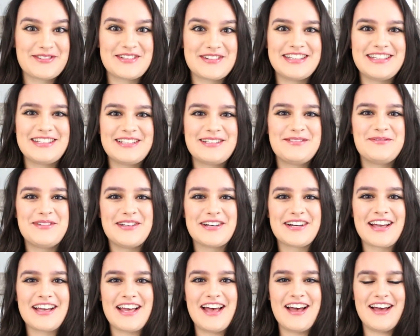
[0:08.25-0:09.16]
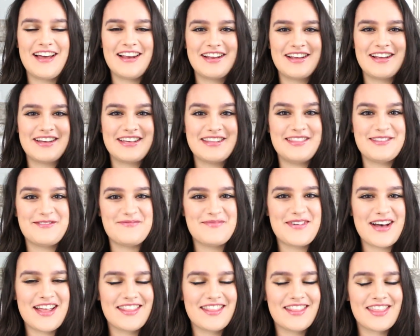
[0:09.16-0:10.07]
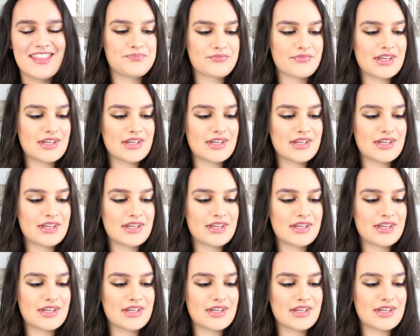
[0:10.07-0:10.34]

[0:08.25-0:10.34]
read this book earlier in the month.